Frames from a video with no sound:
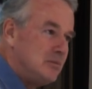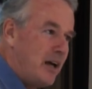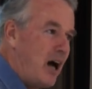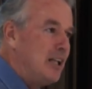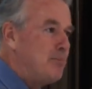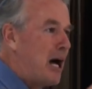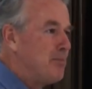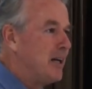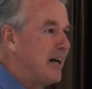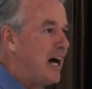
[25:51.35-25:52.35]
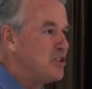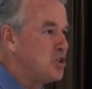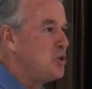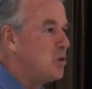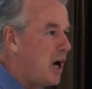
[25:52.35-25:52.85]
Alibaba got
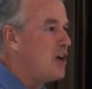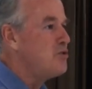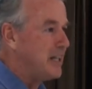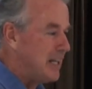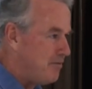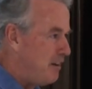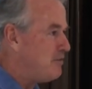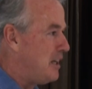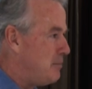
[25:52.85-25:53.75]
250